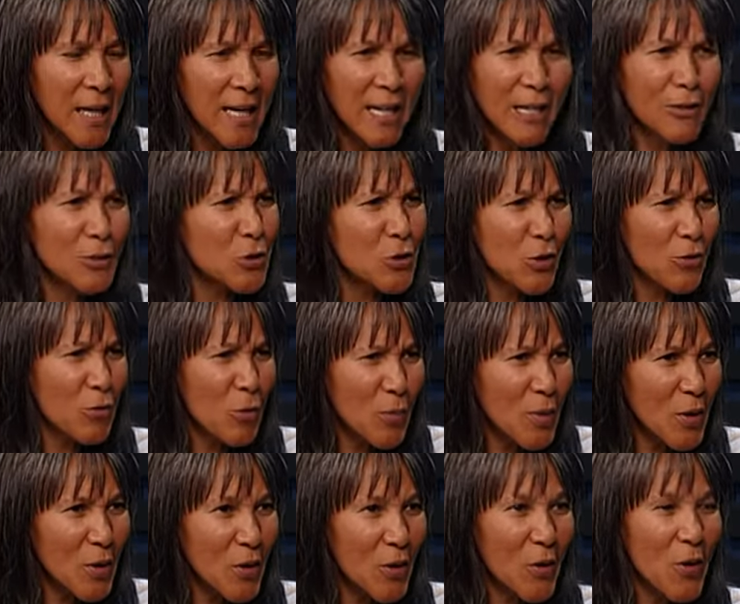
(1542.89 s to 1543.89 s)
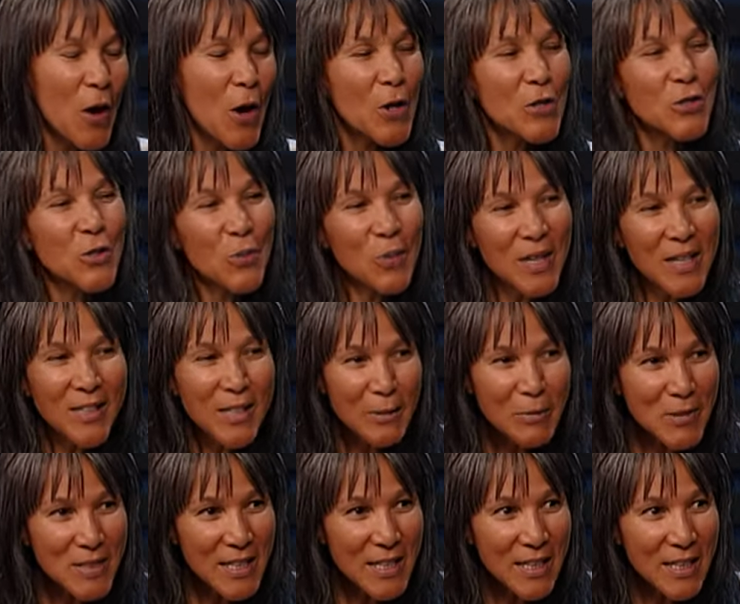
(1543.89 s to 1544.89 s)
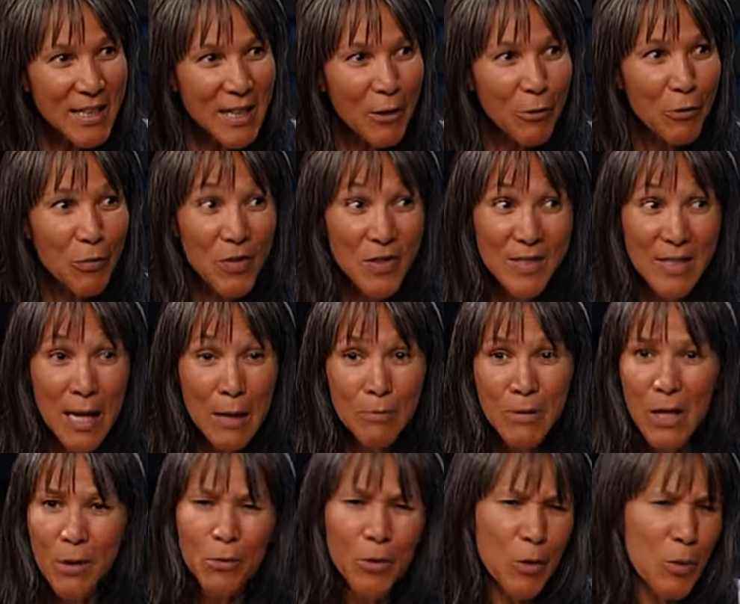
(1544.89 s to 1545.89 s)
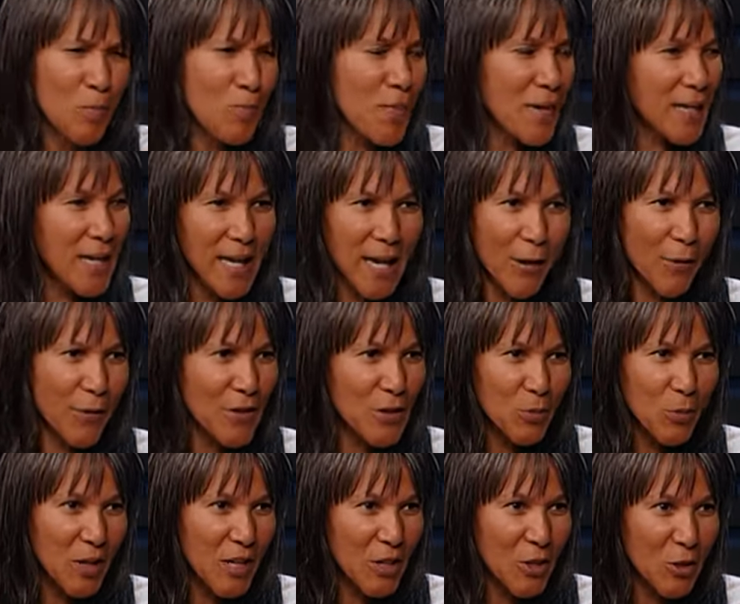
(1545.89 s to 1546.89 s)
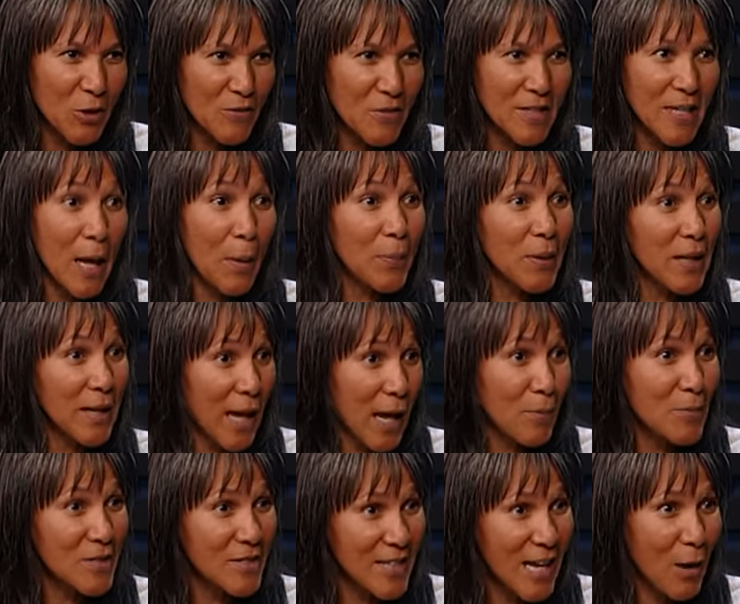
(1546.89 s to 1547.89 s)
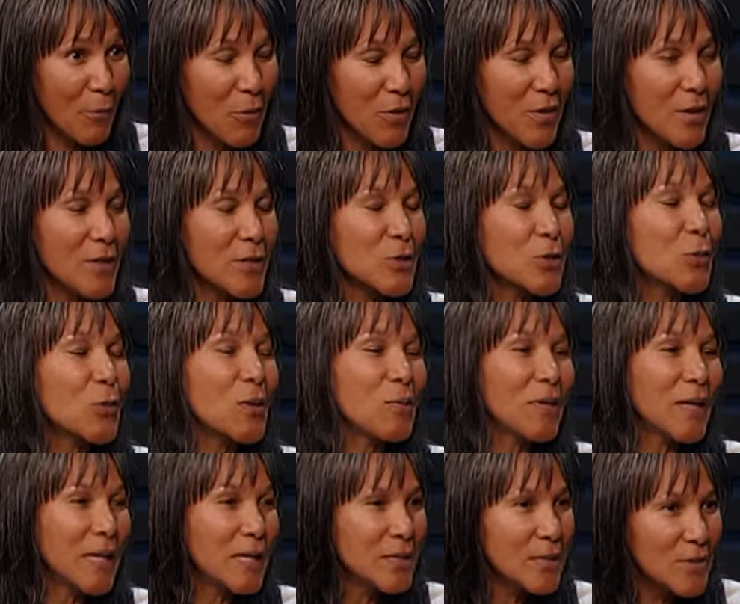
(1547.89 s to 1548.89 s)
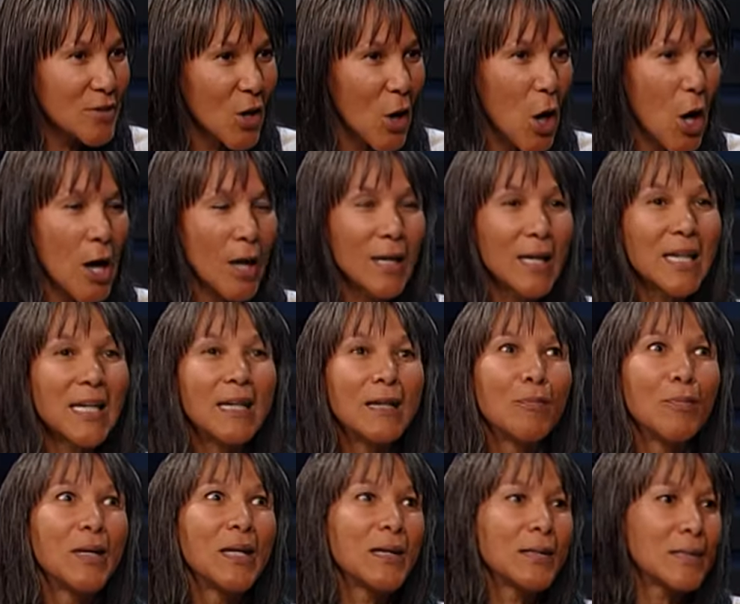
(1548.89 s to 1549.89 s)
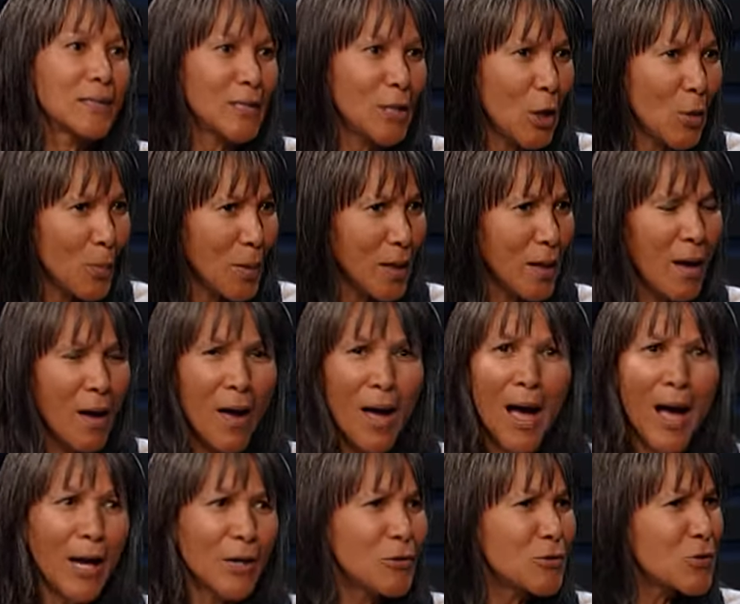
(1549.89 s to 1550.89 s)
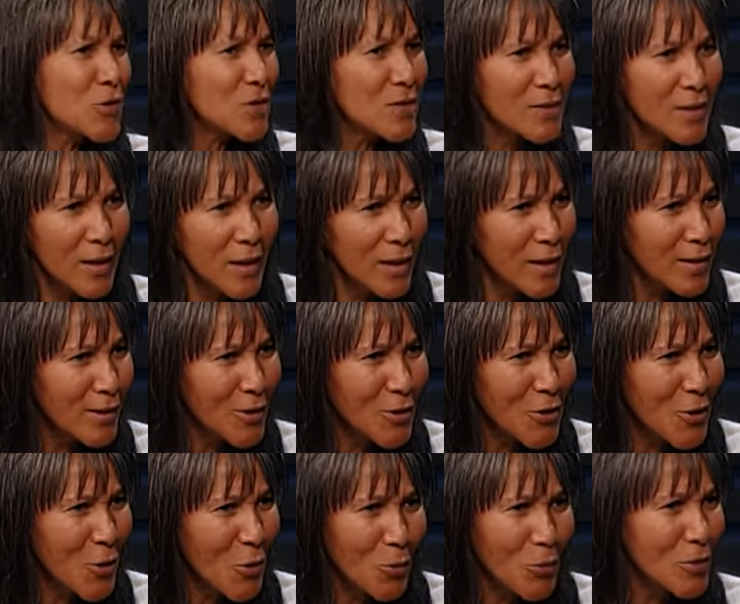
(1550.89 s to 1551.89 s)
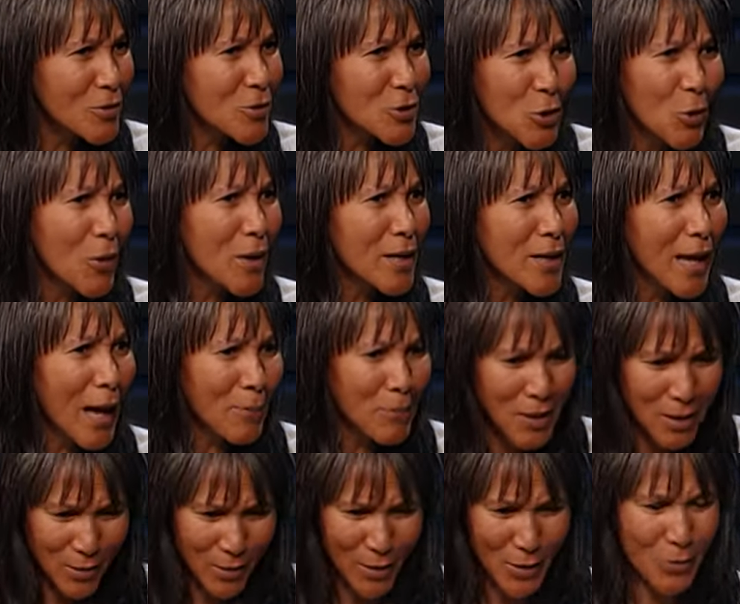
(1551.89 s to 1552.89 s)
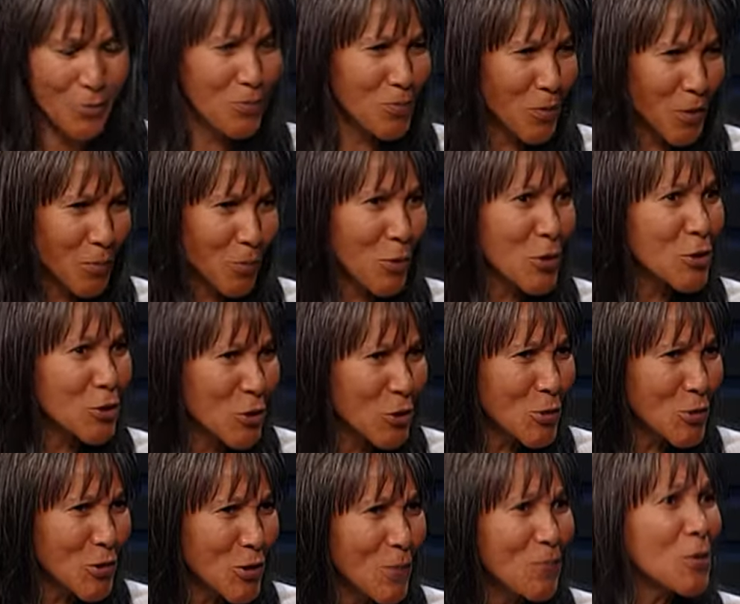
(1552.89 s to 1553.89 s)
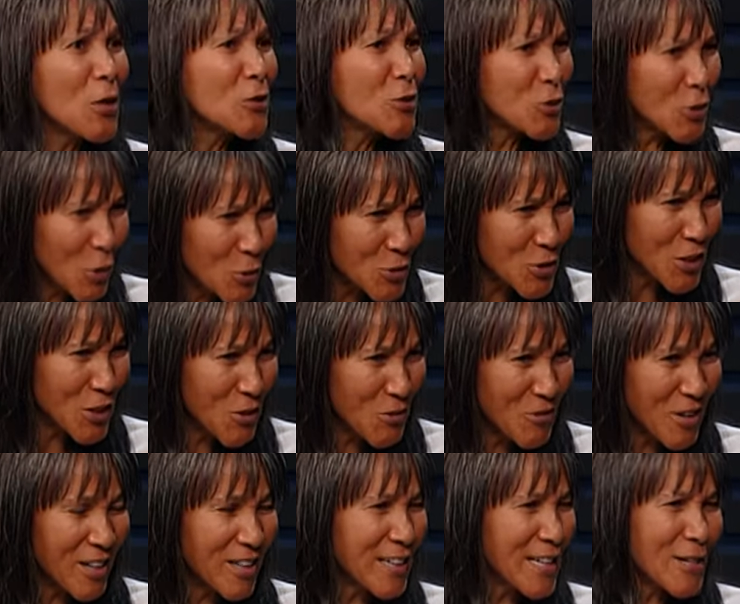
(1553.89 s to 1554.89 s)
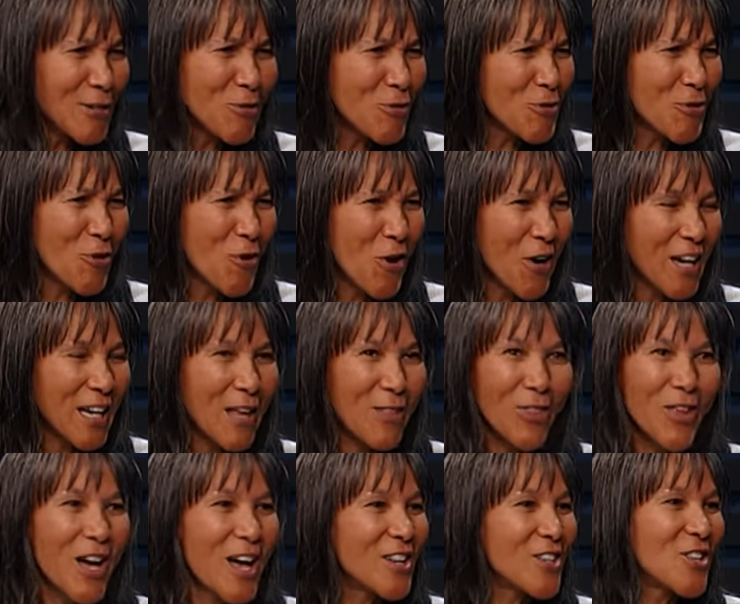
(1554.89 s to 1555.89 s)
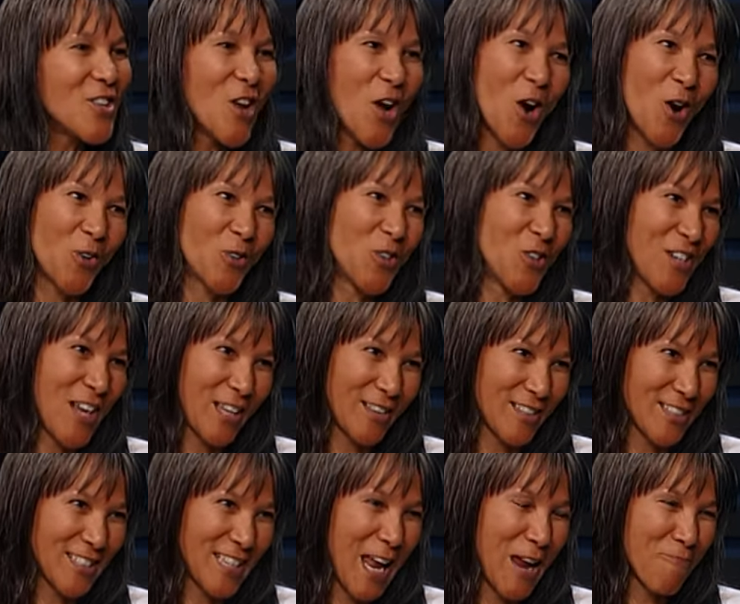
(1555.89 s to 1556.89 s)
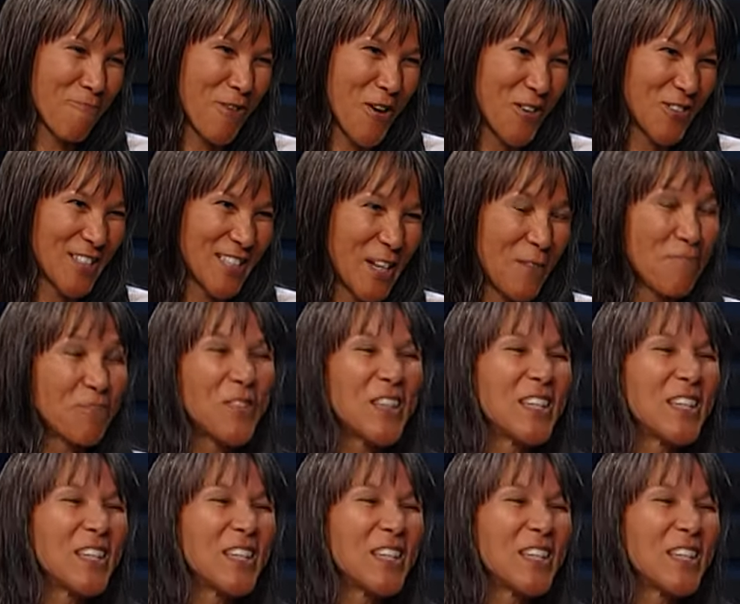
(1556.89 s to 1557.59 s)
He looks so familiar. So we ended up sitting together at the same table. There are many areas where he could have sat, but he came and sat with us. We began to talk. He began to tell me I used used to sing, you know, with Joy, I mean, uh, Joe Cicarella. Joe Cicarella mm-hmm. in New mm-hmm. York. And I thought, no, you're not the same person. And